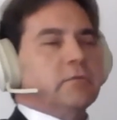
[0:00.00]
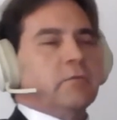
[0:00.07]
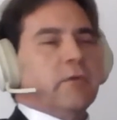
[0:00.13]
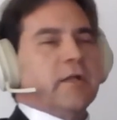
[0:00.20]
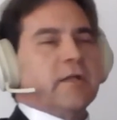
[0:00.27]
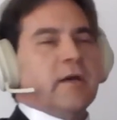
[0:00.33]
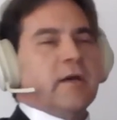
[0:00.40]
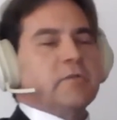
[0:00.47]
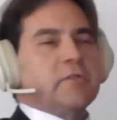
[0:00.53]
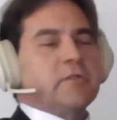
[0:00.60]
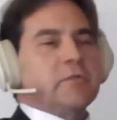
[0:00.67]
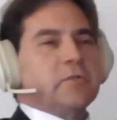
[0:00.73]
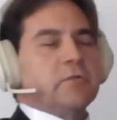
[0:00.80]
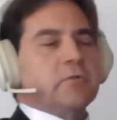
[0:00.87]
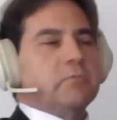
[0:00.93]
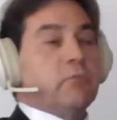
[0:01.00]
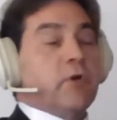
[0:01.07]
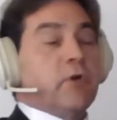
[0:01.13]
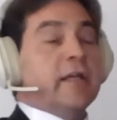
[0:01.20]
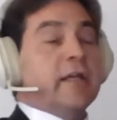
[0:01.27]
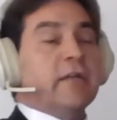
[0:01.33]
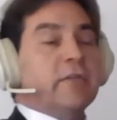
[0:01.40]
when it comes to
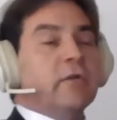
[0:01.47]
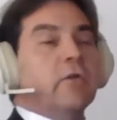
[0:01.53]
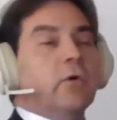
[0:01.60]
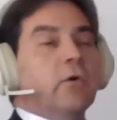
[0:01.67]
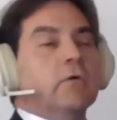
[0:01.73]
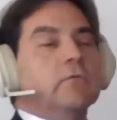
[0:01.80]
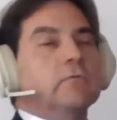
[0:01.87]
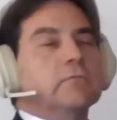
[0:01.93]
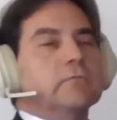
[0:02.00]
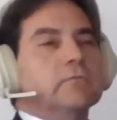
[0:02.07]
breaking the law.